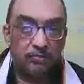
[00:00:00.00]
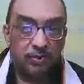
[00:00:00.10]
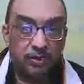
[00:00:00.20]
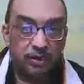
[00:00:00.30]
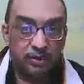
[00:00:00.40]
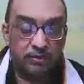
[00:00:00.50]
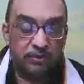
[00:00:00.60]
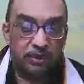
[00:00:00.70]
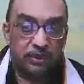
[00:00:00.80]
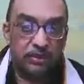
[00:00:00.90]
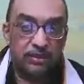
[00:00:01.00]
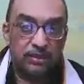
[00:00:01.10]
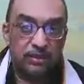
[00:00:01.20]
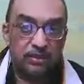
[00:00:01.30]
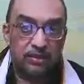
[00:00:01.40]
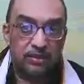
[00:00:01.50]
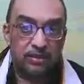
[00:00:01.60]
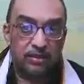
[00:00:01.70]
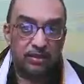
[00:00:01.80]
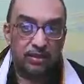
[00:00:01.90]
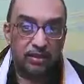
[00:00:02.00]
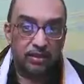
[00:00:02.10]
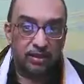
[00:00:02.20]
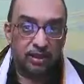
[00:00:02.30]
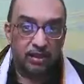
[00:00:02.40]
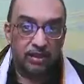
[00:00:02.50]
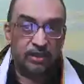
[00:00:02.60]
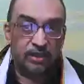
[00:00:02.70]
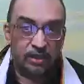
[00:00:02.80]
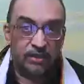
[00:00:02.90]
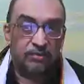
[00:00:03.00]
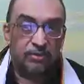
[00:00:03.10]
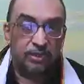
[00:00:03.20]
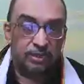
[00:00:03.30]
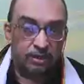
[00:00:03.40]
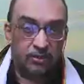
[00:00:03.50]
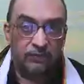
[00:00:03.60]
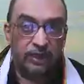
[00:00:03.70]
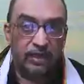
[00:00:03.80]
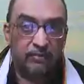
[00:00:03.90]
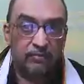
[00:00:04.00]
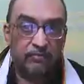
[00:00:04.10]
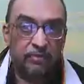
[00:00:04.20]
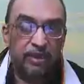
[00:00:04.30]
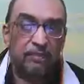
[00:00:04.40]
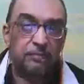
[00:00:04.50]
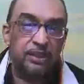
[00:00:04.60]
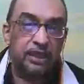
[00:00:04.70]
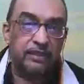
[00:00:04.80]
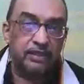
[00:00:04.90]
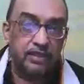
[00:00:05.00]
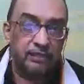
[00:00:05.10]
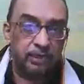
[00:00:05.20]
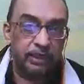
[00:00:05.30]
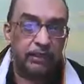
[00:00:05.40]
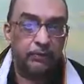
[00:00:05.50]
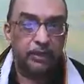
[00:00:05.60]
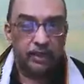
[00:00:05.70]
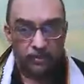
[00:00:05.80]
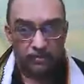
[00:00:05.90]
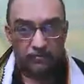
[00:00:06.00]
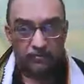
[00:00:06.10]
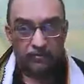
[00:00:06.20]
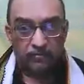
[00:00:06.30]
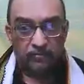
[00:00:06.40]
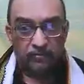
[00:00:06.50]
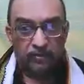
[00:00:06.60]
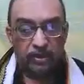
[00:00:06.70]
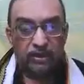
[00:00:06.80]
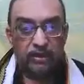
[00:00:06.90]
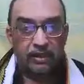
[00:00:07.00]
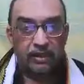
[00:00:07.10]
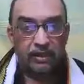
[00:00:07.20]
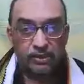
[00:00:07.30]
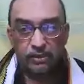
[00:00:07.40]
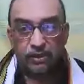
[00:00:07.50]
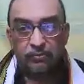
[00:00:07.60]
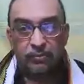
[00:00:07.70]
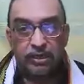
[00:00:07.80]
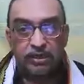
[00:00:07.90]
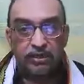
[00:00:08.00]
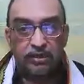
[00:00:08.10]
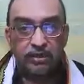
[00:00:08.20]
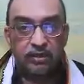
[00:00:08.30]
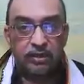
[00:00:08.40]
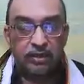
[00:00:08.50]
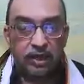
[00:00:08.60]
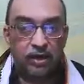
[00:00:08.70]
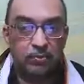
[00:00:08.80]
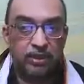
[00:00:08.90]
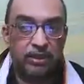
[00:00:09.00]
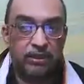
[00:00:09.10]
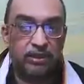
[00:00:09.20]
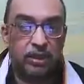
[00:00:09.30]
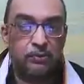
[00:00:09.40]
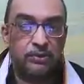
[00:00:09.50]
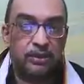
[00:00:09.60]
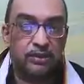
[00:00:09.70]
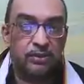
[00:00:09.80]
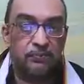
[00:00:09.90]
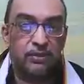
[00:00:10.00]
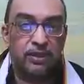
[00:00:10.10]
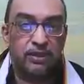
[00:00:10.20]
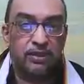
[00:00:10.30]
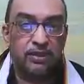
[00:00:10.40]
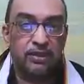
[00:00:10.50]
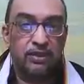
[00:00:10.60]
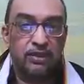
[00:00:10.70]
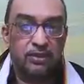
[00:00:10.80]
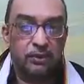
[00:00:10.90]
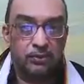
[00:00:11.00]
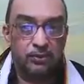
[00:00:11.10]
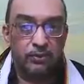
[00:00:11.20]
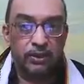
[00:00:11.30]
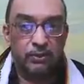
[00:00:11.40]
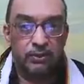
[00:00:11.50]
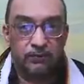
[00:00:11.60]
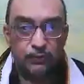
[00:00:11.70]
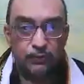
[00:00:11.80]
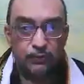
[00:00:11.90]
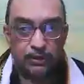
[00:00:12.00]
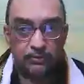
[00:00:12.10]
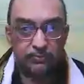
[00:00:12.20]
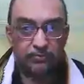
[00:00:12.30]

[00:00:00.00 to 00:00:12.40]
Because of this, Indian measurement of time becomes extremely accurate. Does not matter how many thousands of years you go into the future